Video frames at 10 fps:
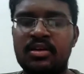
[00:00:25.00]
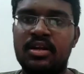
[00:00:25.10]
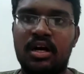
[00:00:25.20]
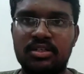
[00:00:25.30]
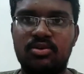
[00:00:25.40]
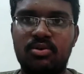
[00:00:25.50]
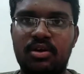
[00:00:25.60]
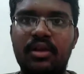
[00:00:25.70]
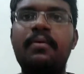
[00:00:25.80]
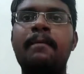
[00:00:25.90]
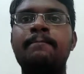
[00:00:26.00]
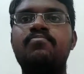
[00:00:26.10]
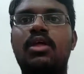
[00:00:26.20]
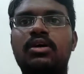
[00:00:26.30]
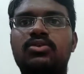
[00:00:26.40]
Narzo 10.
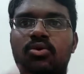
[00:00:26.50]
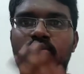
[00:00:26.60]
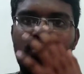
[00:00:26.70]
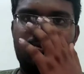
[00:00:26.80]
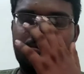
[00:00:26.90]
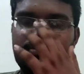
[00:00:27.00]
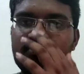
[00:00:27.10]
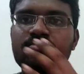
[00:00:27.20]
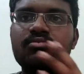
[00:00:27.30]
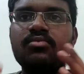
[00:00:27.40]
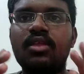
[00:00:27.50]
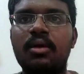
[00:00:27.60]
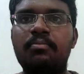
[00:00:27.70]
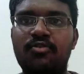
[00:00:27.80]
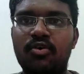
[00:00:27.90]
So
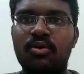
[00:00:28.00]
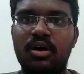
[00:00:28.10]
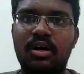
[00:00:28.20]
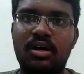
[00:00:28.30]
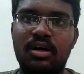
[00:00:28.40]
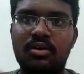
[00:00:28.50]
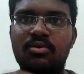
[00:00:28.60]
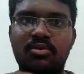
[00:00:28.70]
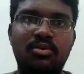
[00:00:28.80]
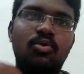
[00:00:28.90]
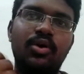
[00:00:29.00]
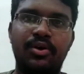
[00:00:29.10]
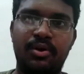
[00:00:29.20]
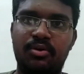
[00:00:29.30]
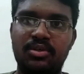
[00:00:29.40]
before going
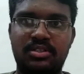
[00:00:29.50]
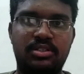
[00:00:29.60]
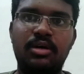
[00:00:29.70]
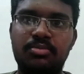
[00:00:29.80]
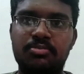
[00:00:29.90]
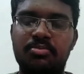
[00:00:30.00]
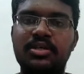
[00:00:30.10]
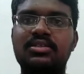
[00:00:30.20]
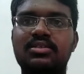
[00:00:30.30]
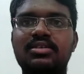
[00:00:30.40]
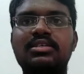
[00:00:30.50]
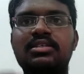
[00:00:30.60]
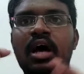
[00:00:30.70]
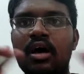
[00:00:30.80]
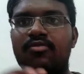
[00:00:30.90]
into its depth specs,
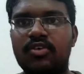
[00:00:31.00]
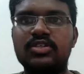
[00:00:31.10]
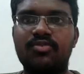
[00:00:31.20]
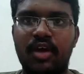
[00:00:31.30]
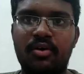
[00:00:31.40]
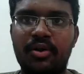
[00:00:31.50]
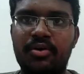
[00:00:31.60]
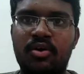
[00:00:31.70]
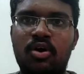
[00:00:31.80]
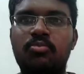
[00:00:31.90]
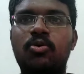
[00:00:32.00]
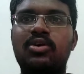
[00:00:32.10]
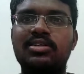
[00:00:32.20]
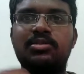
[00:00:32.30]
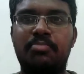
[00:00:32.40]
first we are going to talk
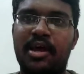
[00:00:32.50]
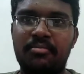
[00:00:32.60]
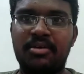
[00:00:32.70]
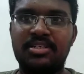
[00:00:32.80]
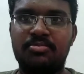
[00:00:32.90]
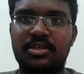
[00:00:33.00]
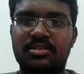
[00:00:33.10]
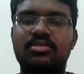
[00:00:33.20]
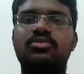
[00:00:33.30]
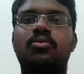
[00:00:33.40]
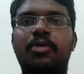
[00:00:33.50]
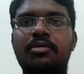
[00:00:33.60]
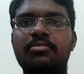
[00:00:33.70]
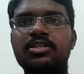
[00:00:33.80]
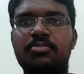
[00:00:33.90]
about its primary specs. So
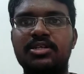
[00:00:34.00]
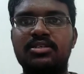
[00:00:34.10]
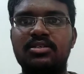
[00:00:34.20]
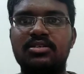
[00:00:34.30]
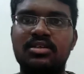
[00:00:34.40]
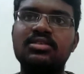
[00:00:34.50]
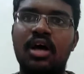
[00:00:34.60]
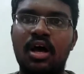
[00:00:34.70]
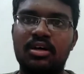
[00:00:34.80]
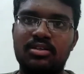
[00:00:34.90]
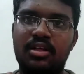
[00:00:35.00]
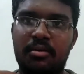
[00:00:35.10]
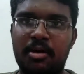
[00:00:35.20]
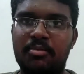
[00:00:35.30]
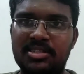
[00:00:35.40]
primary specs in the sense there
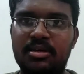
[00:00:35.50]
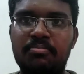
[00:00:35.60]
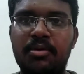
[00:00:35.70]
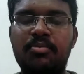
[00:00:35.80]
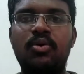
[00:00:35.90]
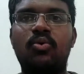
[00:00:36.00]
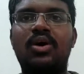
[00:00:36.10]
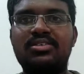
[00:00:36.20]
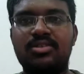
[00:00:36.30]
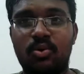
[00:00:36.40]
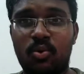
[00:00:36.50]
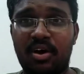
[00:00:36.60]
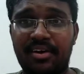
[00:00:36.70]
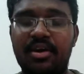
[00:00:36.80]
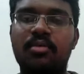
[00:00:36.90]
might be some people who has no
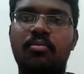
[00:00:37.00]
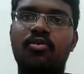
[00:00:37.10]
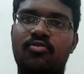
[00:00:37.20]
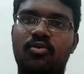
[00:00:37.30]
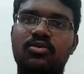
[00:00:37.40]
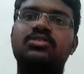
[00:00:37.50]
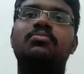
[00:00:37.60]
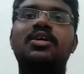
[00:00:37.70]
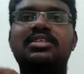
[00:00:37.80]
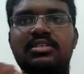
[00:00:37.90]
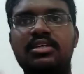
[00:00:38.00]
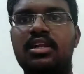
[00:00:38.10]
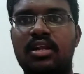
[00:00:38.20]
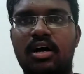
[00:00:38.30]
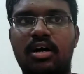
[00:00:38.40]
idea about phones, but
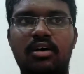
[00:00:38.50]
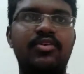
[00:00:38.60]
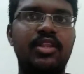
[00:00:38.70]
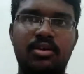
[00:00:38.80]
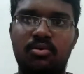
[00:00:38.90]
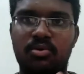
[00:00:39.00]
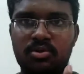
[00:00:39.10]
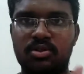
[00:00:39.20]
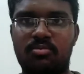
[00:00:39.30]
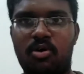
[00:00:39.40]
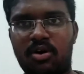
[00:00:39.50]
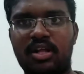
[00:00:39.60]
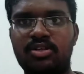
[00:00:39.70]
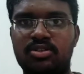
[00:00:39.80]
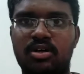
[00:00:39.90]
still when they go to some
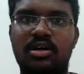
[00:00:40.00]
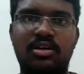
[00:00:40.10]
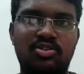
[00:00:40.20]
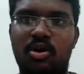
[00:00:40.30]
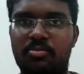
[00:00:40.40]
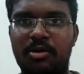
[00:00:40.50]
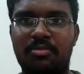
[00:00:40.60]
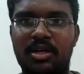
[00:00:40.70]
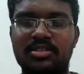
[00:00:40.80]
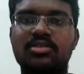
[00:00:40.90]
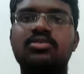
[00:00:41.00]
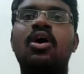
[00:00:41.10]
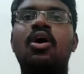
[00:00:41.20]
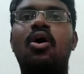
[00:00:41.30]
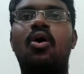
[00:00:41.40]
online shopping places
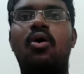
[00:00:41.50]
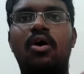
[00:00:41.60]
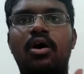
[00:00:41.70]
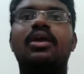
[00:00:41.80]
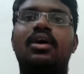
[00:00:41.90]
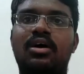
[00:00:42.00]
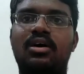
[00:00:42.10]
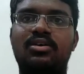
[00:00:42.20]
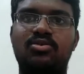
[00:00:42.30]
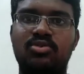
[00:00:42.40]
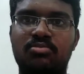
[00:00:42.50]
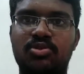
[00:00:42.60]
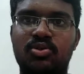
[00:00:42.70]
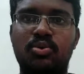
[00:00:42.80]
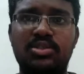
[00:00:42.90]
or to some
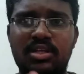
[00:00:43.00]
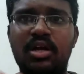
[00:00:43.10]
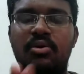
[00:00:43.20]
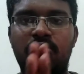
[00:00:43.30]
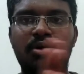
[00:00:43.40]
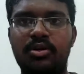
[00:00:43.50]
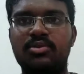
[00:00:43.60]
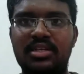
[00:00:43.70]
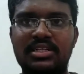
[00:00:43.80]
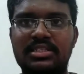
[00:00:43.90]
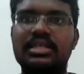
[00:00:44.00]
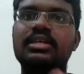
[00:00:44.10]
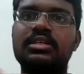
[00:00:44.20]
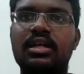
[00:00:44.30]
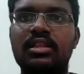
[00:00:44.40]
stores, they look into these
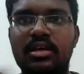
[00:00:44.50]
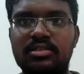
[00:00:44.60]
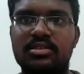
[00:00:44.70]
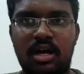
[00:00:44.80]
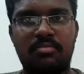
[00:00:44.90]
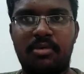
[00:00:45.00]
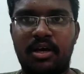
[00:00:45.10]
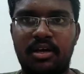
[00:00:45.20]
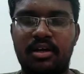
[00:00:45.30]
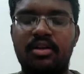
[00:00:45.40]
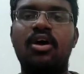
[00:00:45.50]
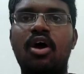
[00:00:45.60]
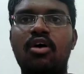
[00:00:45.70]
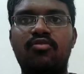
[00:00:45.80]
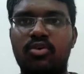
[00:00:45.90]
things and they'll start buying it.
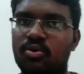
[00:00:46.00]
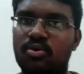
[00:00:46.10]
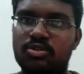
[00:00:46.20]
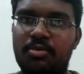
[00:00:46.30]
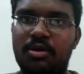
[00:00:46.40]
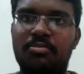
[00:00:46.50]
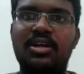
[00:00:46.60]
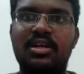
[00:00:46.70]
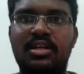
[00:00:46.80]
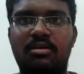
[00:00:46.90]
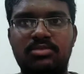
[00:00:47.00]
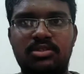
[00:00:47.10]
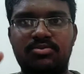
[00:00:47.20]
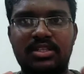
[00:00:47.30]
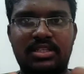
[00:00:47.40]
For those people, it
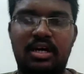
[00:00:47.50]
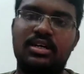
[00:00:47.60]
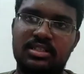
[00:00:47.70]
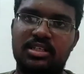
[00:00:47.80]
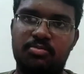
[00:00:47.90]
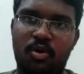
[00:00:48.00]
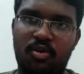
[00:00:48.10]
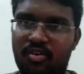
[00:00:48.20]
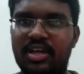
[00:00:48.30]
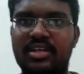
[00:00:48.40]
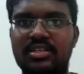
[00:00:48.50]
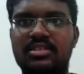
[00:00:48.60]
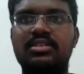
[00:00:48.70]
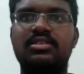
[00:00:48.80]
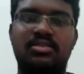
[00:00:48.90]
comes with 6.5
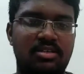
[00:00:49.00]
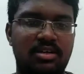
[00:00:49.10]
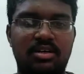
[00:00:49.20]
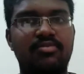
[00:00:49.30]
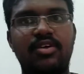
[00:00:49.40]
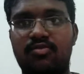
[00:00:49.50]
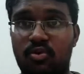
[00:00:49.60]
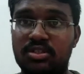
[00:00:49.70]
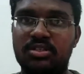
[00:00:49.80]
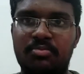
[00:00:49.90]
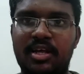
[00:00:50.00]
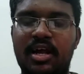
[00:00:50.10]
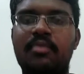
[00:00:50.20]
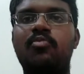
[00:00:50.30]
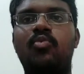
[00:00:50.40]
inches with 4 GB
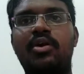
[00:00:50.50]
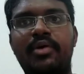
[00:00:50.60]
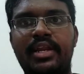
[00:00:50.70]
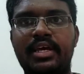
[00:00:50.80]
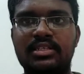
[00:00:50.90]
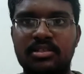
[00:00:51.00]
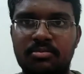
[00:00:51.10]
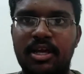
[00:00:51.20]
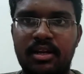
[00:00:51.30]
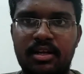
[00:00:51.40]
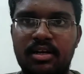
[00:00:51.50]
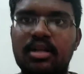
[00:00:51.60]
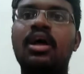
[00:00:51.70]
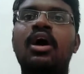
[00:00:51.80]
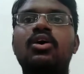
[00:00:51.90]
RAM, 128 GB
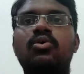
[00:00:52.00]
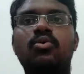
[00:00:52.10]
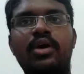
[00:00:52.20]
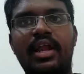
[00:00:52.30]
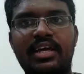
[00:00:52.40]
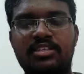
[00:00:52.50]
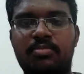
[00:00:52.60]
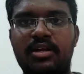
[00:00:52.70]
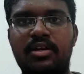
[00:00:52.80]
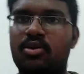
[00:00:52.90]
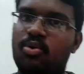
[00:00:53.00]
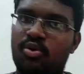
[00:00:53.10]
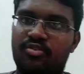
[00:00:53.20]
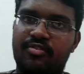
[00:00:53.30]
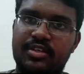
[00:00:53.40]
internal. You can expand it to
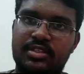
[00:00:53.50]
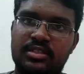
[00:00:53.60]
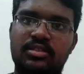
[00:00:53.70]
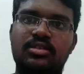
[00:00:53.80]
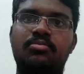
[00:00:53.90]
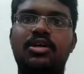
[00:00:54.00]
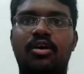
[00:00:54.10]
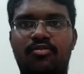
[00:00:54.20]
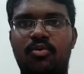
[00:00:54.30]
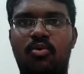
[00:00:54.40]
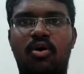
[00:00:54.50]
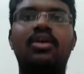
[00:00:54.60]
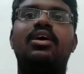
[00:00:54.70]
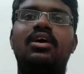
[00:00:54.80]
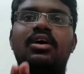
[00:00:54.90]
256 GB if you
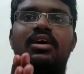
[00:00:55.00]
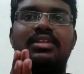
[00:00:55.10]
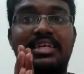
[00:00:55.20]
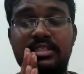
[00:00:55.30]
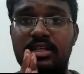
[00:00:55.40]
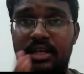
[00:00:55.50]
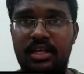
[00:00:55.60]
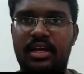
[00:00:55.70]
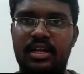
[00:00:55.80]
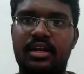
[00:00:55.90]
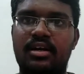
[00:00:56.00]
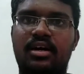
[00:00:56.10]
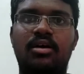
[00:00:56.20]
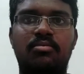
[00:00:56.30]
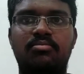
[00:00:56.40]
want. There is a dedicated
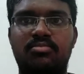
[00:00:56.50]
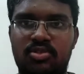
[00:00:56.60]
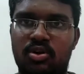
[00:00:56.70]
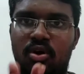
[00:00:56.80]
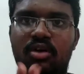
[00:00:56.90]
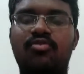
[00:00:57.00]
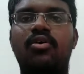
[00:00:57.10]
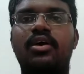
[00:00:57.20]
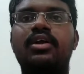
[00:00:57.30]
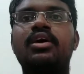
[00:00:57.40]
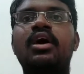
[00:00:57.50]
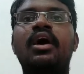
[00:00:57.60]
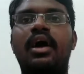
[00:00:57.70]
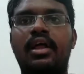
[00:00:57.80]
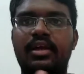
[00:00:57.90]
slot for it.
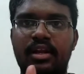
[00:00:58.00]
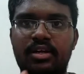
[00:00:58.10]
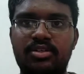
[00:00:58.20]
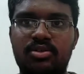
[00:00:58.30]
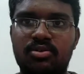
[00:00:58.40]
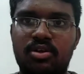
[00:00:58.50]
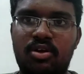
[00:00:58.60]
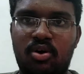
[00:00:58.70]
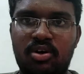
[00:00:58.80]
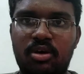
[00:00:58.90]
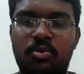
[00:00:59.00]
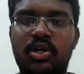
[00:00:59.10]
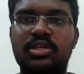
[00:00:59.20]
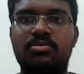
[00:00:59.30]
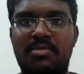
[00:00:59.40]
And in addition to that, talking
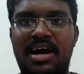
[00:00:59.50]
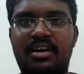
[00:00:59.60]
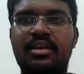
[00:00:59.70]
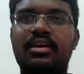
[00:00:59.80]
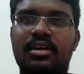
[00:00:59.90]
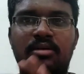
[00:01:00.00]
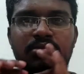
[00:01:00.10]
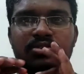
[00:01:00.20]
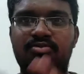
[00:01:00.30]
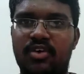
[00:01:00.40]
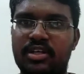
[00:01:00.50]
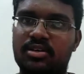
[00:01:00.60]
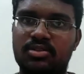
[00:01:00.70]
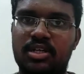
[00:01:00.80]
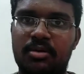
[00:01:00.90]
about its battery, it comes with
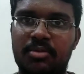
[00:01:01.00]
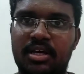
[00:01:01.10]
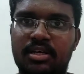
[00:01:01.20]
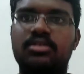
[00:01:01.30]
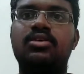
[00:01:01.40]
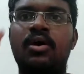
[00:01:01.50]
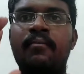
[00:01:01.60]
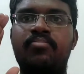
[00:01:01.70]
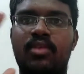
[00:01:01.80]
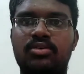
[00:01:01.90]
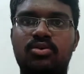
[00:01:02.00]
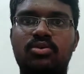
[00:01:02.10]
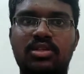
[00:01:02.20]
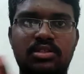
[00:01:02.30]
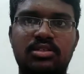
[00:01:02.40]
5000 mAh. So
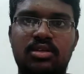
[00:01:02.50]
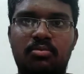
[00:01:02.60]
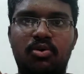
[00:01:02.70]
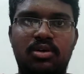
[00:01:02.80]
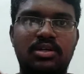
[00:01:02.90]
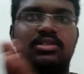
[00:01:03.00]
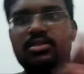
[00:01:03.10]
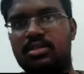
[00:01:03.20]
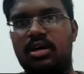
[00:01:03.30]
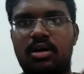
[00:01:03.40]
this is about its